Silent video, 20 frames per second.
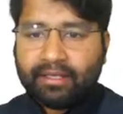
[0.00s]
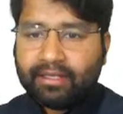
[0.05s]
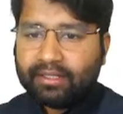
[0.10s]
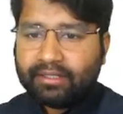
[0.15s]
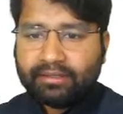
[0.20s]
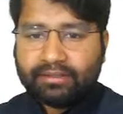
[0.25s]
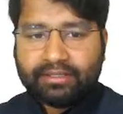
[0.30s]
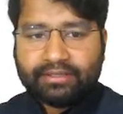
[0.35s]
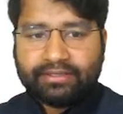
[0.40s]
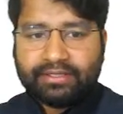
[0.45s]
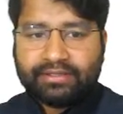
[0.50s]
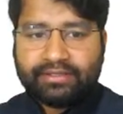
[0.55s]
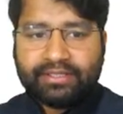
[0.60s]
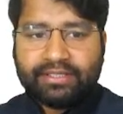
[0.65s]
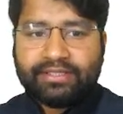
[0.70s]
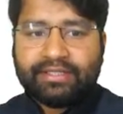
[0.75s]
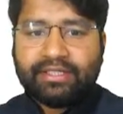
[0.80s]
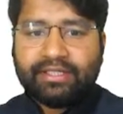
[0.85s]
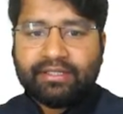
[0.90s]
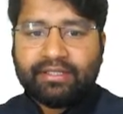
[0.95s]
This is
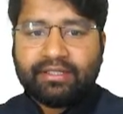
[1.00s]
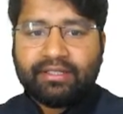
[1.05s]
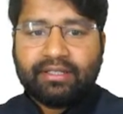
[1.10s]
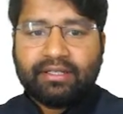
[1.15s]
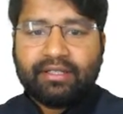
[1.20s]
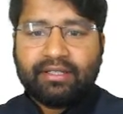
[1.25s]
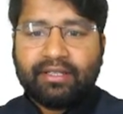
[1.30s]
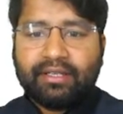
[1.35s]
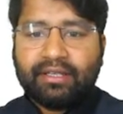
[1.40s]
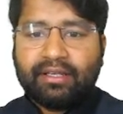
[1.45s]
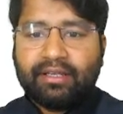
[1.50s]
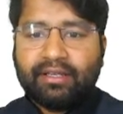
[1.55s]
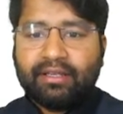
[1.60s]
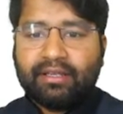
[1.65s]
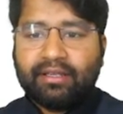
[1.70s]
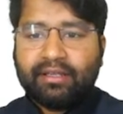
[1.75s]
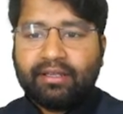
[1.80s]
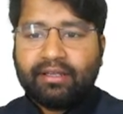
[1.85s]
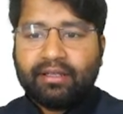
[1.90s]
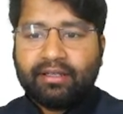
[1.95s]
easy.
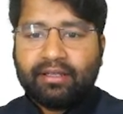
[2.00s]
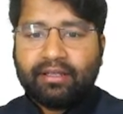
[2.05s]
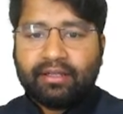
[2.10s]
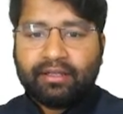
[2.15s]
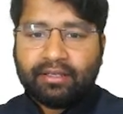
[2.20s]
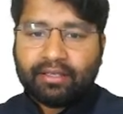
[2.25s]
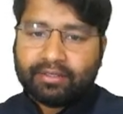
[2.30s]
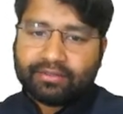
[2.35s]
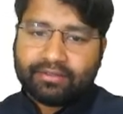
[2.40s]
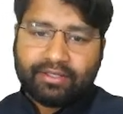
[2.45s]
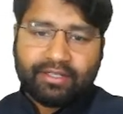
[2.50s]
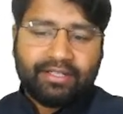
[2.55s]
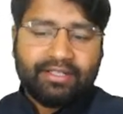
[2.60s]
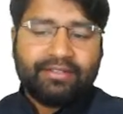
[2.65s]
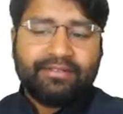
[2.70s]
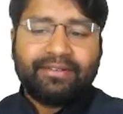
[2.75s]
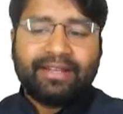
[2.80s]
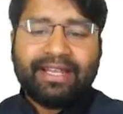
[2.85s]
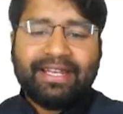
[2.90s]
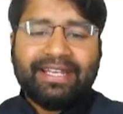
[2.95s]
Yes, it is
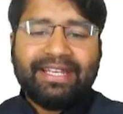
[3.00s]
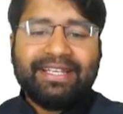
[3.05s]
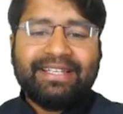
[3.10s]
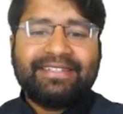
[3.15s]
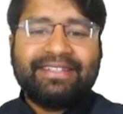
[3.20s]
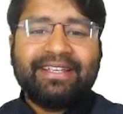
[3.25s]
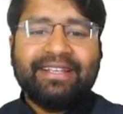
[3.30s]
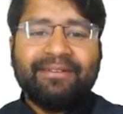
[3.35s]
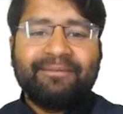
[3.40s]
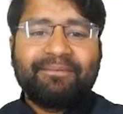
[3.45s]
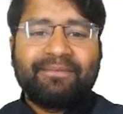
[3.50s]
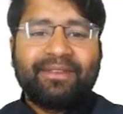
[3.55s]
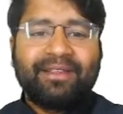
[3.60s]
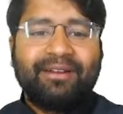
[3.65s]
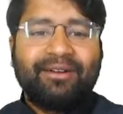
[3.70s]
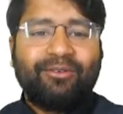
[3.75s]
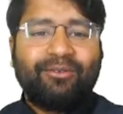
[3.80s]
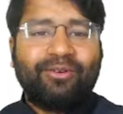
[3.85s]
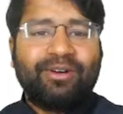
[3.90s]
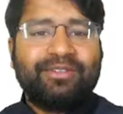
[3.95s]
very easy
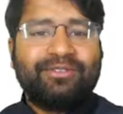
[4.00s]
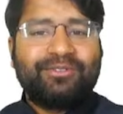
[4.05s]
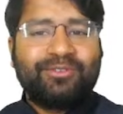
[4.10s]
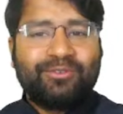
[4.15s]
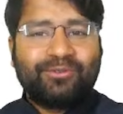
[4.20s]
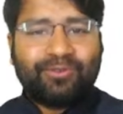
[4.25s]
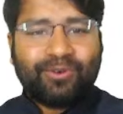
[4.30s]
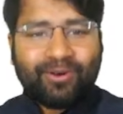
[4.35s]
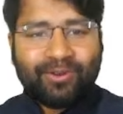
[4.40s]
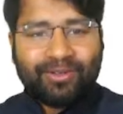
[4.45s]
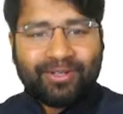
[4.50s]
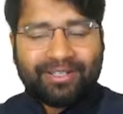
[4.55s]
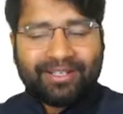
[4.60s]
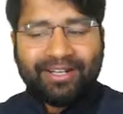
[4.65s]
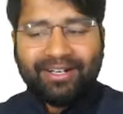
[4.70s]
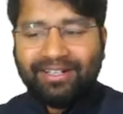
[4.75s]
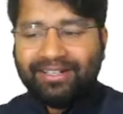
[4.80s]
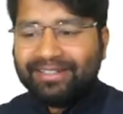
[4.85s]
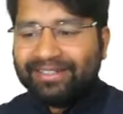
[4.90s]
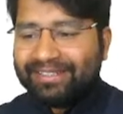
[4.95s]
once you follow in
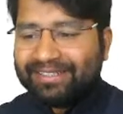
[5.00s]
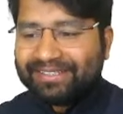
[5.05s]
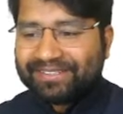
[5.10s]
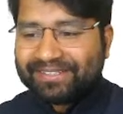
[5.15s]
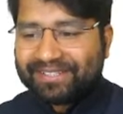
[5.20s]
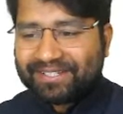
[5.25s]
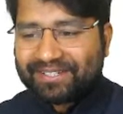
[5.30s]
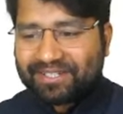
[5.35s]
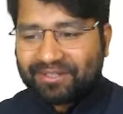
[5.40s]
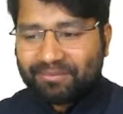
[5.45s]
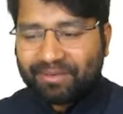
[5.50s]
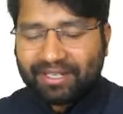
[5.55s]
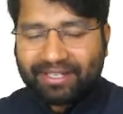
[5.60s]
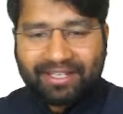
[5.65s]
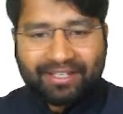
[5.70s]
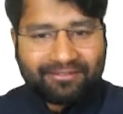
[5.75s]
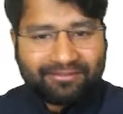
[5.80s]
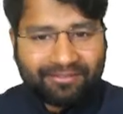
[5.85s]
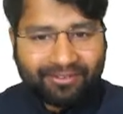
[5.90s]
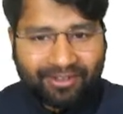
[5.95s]
a
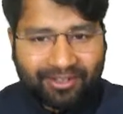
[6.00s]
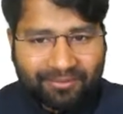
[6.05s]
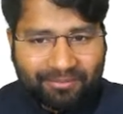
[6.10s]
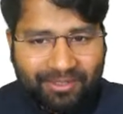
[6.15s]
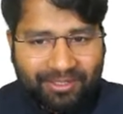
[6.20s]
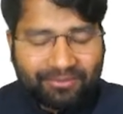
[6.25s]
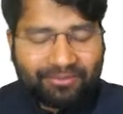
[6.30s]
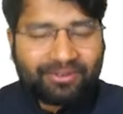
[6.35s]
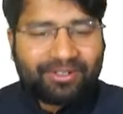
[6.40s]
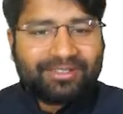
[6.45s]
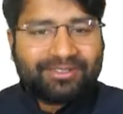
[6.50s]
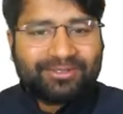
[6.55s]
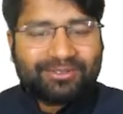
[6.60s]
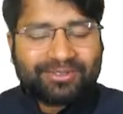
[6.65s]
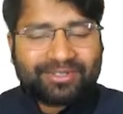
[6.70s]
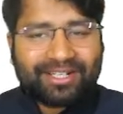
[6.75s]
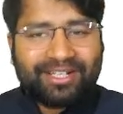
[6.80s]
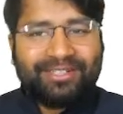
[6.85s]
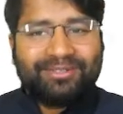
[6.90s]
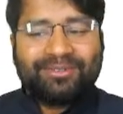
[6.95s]
systematic format, once you
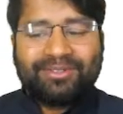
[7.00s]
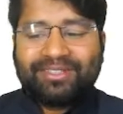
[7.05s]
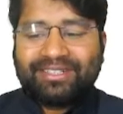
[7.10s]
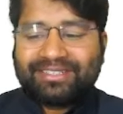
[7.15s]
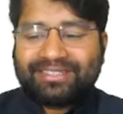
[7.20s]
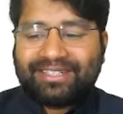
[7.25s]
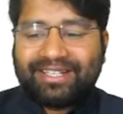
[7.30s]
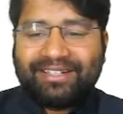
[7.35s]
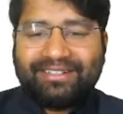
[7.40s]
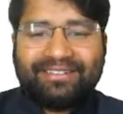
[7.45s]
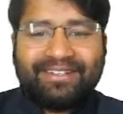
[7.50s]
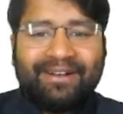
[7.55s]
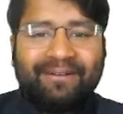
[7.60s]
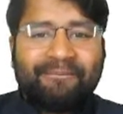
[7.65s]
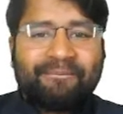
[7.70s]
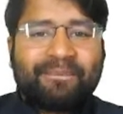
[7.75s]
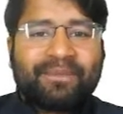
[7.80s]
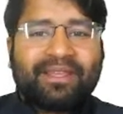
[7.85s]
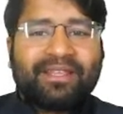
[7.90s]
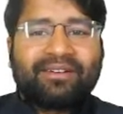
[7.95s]
try to understand the
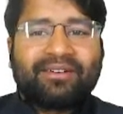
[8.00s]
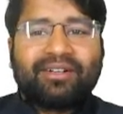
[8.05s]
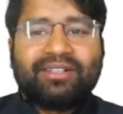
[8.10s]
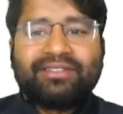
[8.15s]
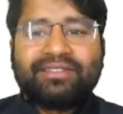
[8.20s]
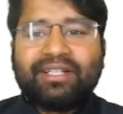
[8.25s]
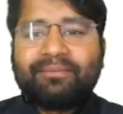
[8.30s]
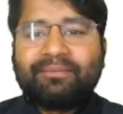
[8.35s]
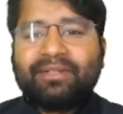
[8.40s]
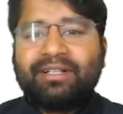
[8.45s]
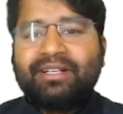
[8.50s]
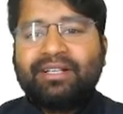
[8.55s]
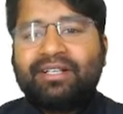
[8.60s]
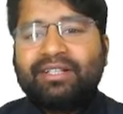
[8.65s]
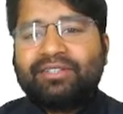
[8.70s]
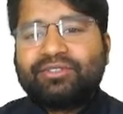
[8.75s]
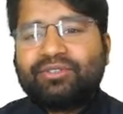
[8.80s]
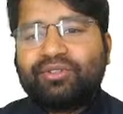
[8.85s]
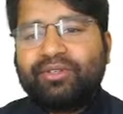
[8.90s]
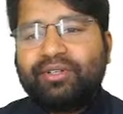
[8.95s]
concept.
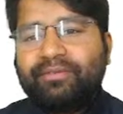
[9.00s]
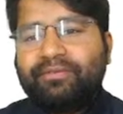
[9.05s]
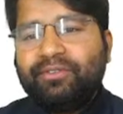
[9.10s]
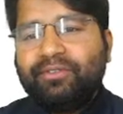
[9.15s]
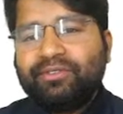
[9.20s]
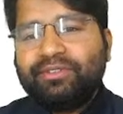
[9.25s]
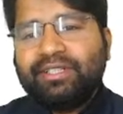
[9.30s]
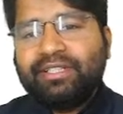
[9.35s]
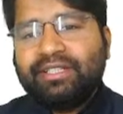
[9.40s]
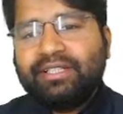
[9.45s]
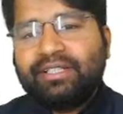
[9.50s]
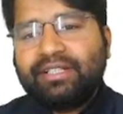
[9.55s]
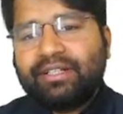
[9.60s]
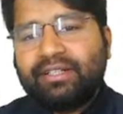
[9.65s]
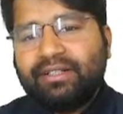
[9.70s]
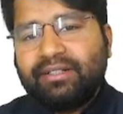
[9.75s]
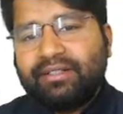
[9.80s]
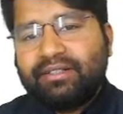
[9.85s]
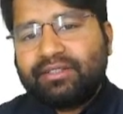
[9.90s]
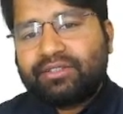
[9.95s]
So if you see
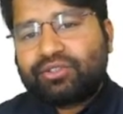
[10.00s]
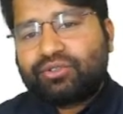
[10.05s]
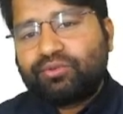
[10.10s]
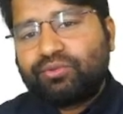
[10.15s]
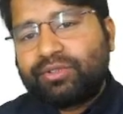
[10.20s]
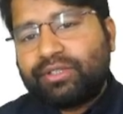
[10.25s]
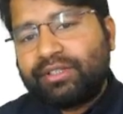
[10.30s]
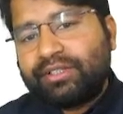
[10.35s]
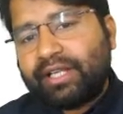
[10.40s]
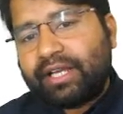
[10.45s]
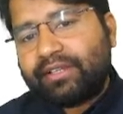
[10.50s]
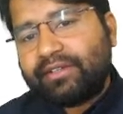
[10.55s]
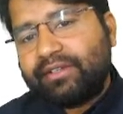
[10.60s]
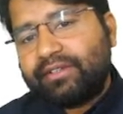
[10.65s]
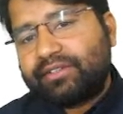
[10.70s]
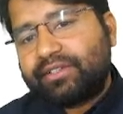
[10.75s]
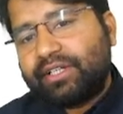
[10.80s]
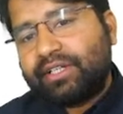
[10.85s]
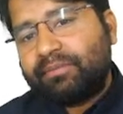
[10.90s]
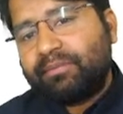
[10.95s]
here, student,
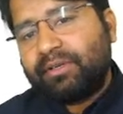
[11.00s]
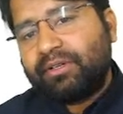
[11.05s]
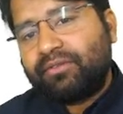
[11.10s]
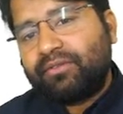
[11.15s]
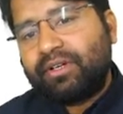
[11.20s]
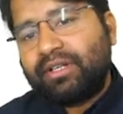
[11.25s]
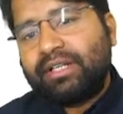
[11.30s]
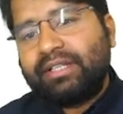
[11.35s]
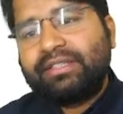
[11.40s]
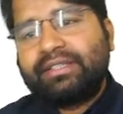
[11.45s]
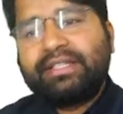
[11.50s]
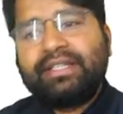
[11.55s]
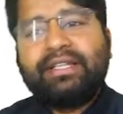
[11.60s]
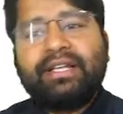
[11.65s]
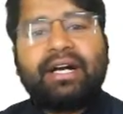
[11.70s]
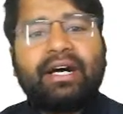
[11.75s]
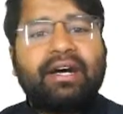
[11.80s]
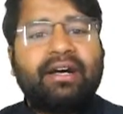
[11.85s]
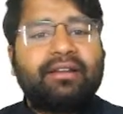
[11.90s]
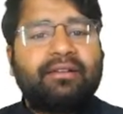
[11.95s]
statement 1 and 3
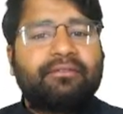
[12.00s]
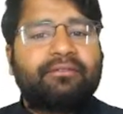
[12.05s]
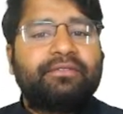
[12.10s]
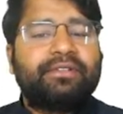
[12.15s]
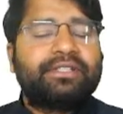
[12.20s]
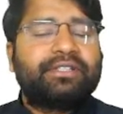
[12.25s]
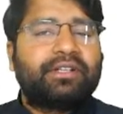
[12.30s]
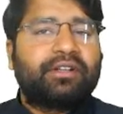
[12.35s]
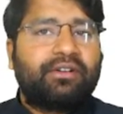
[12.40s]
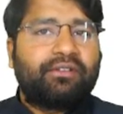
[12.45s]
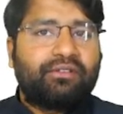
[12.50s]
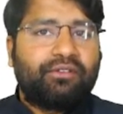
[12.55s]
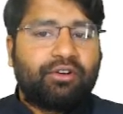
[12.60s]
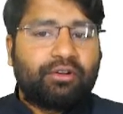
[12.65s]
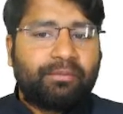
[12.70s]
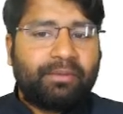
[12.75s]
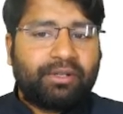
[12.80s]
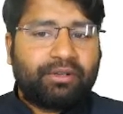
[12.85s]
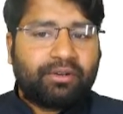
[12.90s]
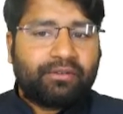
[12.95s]
are feature of
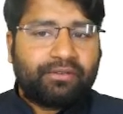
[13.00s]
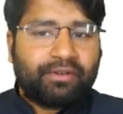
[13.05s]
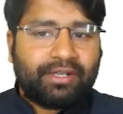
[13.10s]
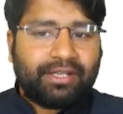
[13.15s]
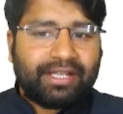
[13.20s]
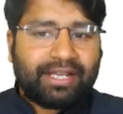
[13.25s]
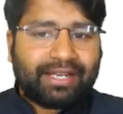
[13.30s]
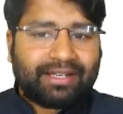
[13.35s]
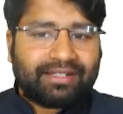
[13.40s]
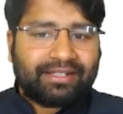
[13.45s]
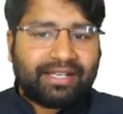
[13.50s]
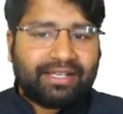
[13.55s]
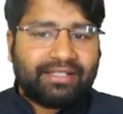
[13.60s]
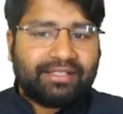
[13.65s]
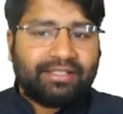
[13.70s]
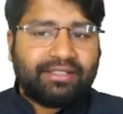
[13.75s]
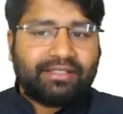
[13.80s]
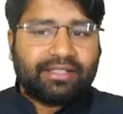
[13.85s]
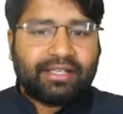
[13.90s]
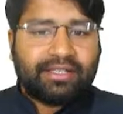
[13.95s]
Government of India Act
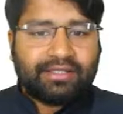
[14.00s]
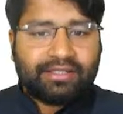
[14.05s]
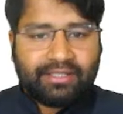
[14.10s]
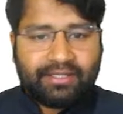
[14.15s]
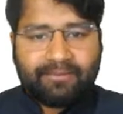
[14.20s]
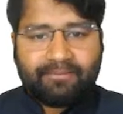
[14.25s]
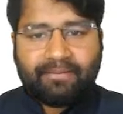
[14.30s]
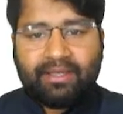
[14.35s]
1919.